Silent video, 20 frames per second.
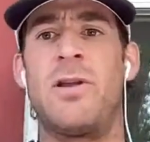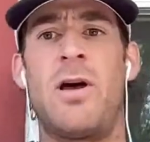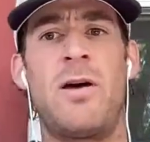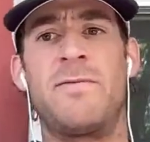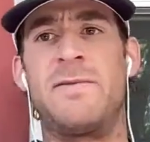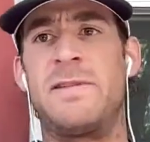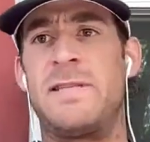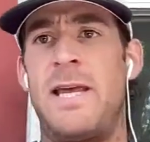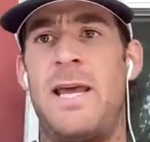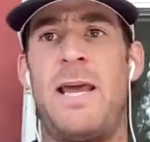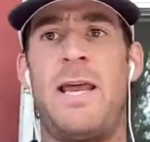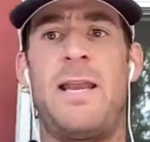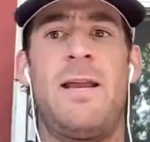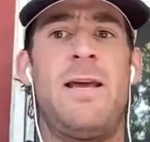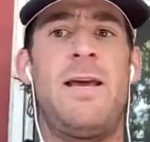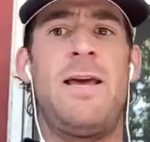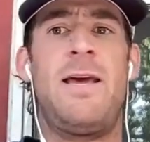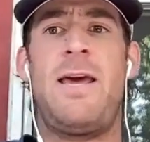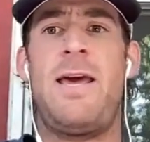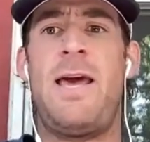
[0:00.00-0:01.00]
loves it
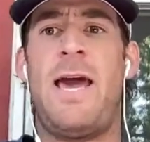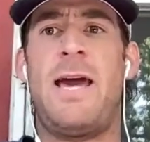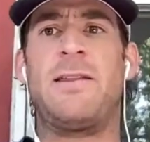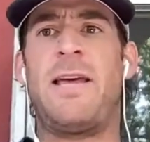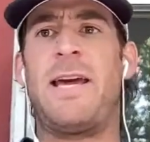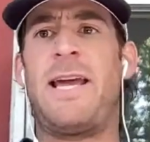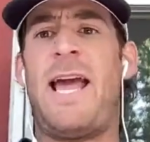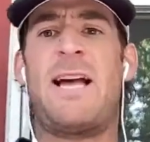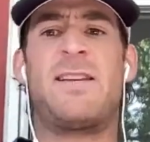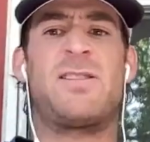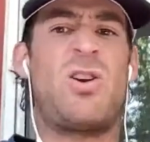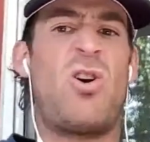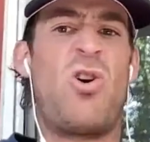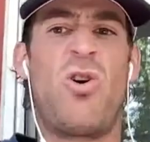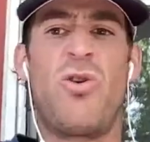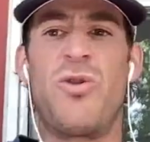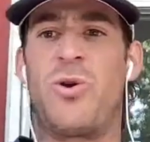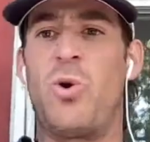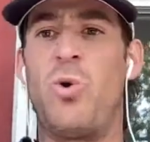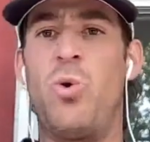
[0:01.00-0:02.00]
and like has
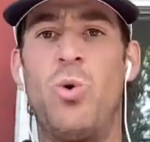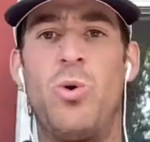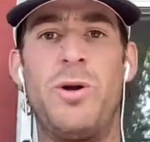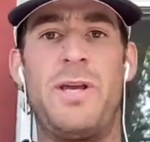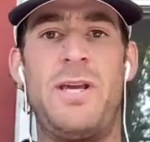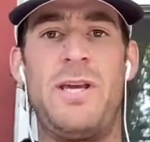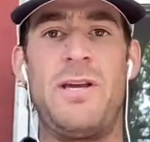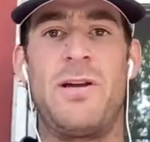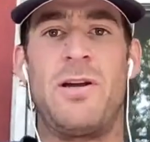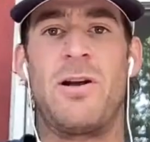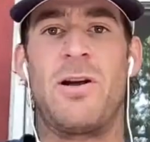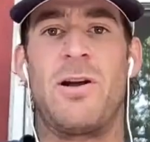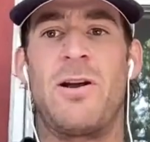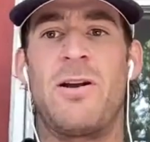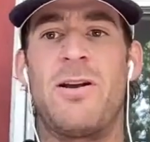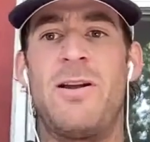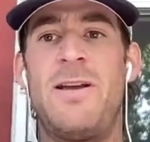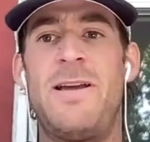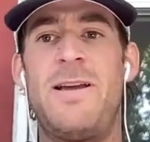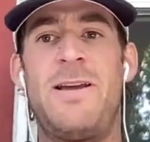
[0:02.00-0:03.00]
all the cool
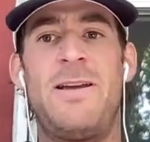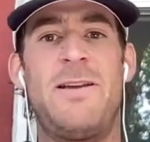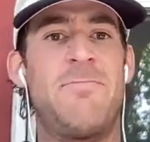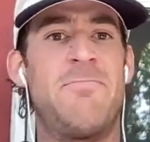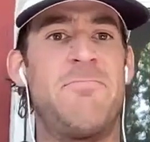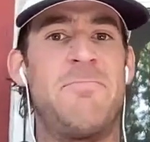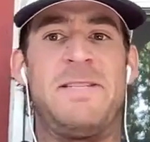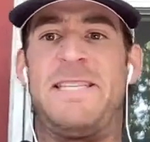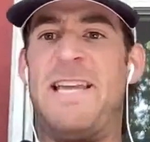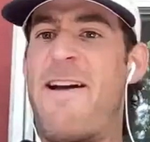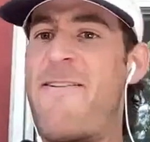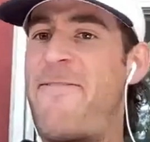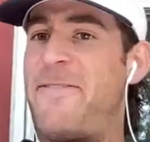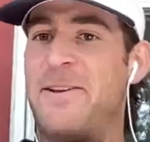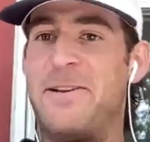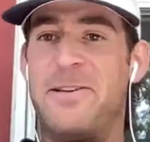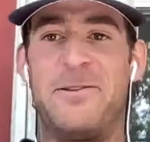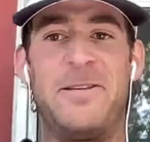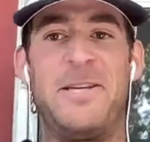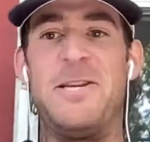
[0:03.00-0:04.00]
gear.
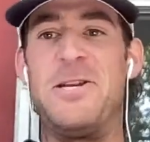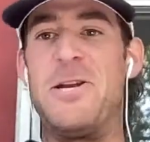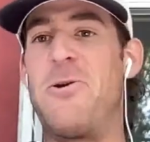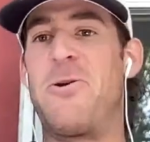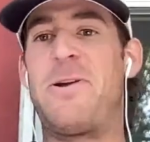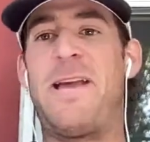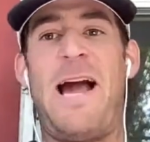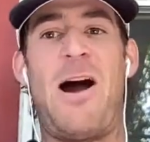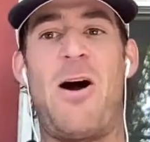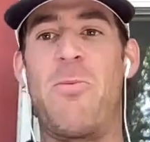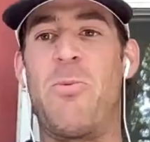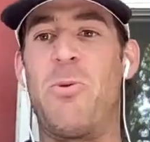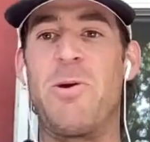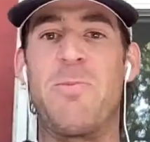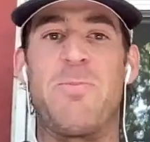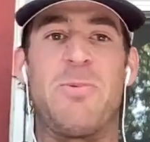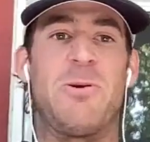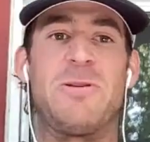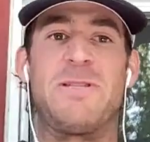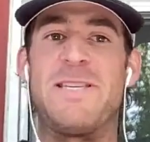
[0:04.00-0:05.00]
Definitely no
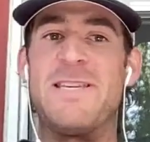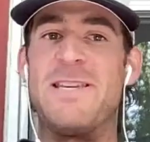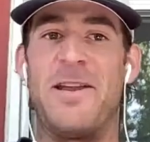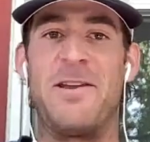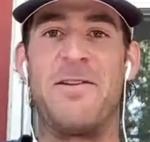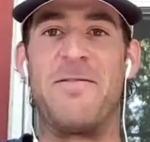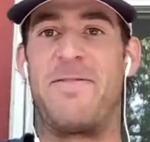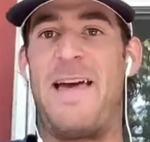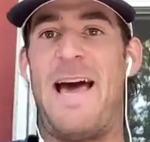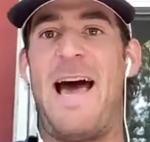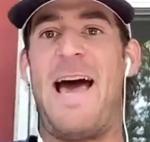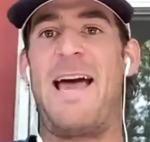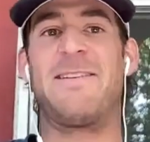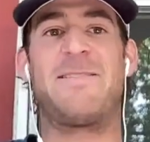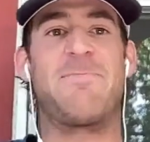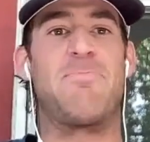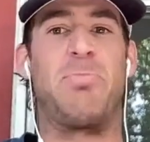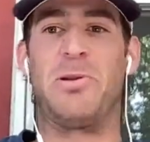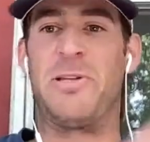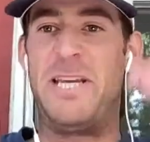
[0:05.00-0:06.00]
cowboy boots, none of that.
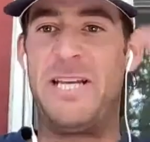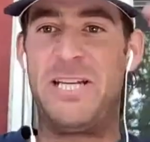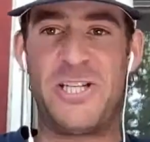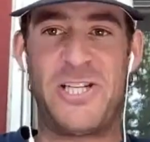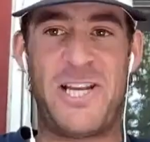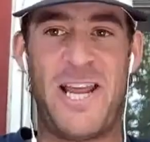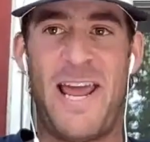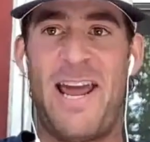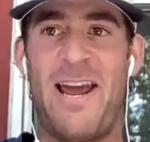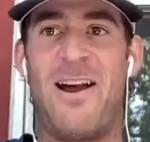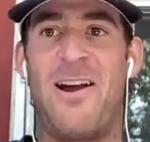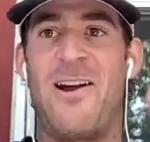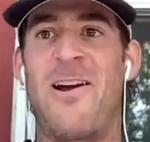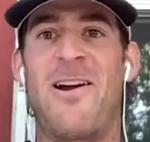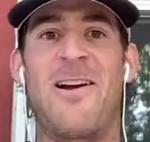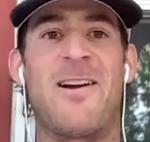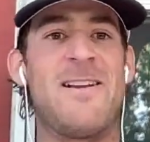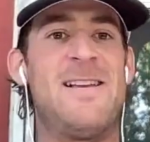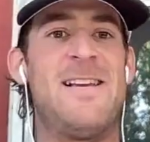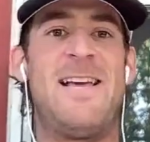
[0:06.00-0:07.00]
Bleached
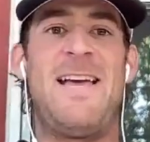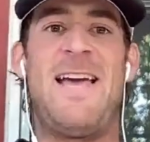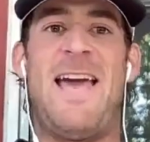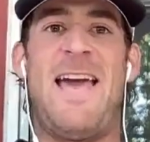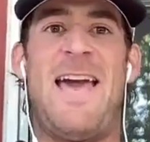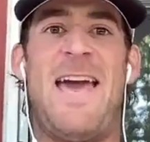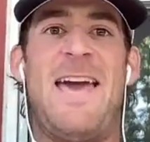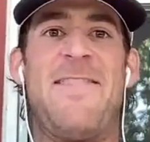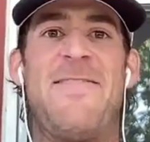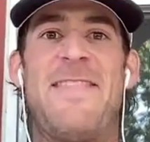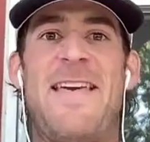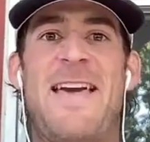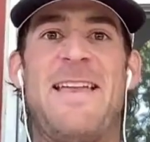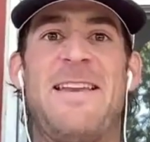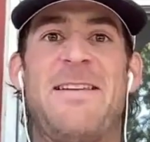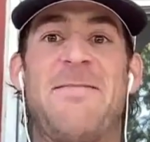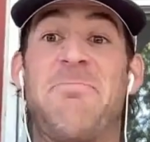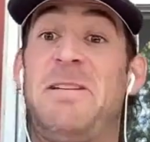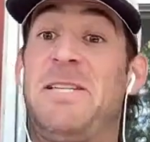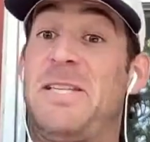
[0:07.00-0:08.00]
hair, and
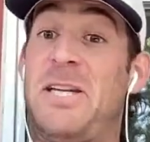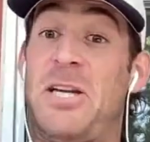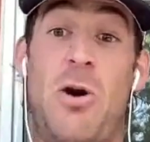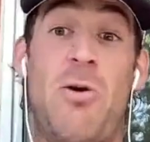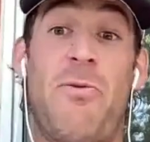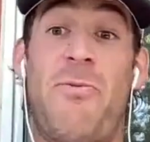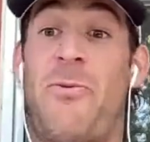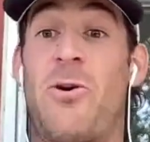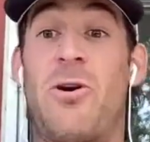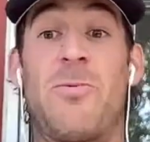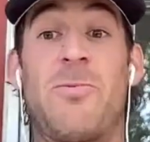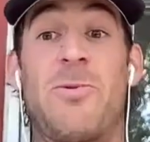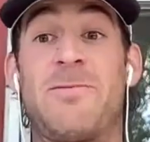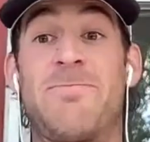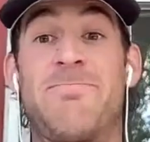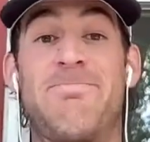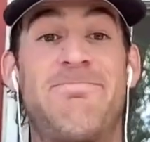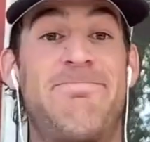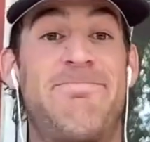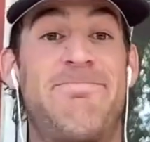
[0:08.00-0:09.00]
then he's a goat farmer.